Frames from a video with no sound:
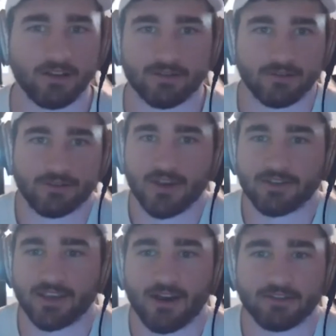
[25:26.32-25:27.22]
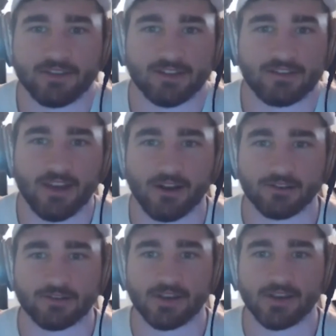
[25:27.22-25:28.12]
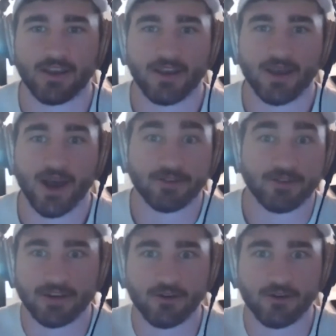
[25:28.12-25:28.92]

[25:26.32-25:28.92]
There's nothing else that sells other than your